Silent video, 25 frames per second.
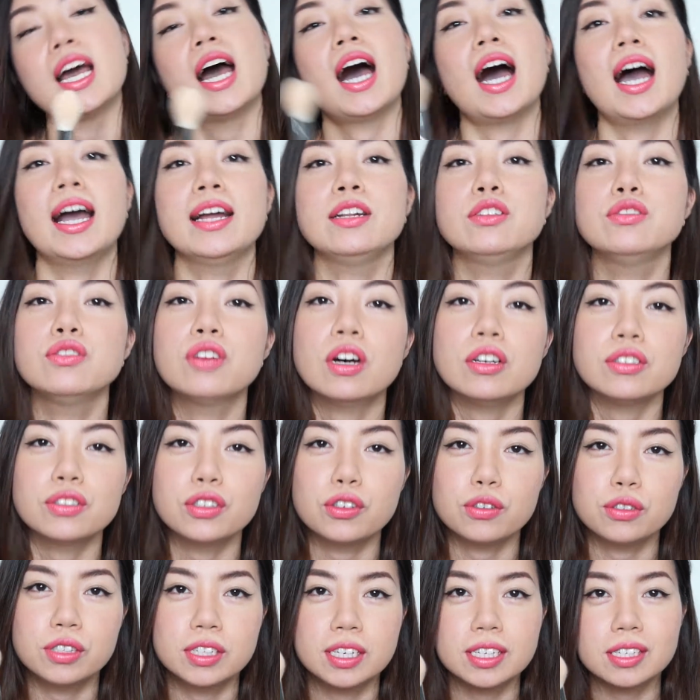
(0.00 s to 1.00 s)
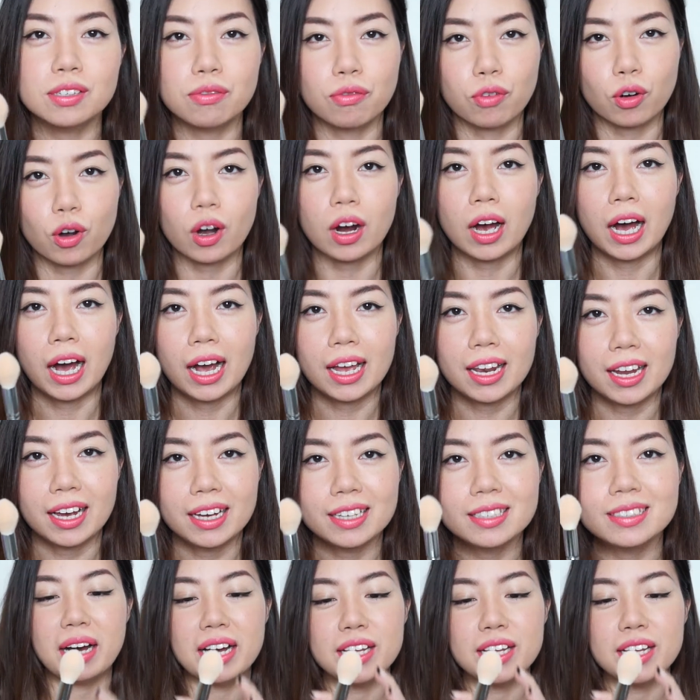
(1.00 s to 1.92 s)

I do not use this for a highlight.